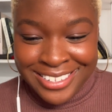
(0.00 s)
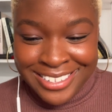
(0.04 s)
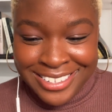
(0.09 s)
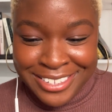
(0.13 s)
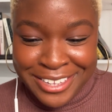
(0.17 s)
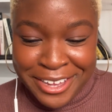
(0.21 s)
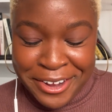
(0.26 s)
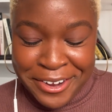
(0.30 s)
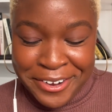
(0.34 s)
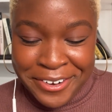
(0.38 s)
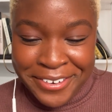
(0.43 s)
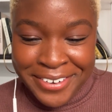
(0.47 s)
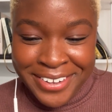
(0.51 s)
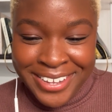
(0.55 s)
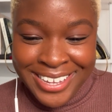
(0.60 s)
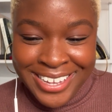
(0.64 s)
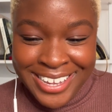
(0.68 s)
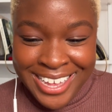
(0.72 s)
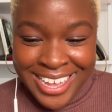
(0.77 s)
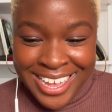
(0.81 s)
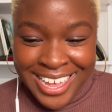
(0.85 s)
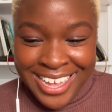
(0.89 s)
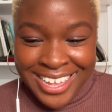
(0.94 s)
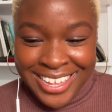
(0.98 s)
So
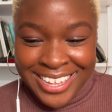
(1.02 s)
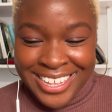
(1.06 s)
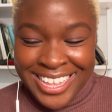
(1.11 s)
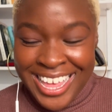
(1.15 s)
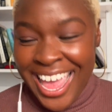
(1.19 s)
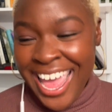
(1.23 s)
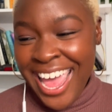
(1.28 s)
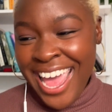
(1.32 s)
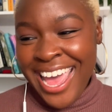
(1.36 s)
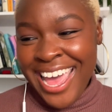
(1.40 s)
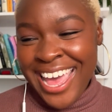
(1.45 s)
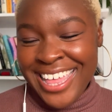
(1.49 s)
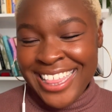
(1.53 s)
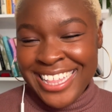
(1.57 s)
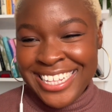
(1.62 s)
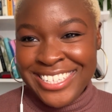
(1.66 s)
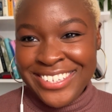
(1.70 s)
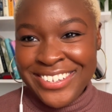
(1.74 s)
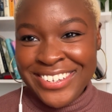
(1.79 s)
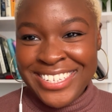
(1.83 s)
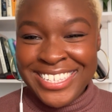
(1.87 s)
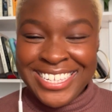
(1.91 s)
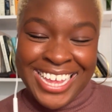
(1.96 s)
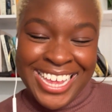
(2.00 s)
yeah, that's
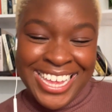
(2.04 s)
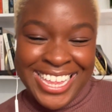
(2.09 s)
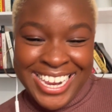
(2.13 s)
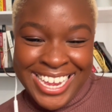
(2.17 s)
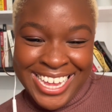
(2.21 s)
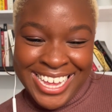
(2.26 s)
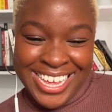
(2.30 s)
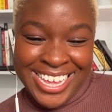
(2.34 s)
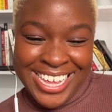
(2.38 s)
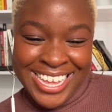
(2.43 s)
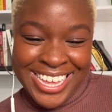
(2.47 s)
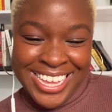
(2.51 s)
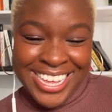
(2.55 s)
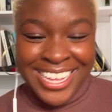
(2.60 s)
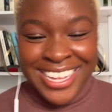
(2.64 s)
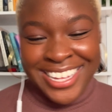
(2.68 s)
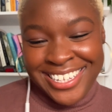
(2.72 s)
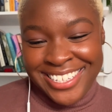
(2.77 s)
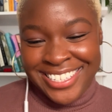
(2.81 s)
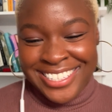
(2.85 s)
so exciting.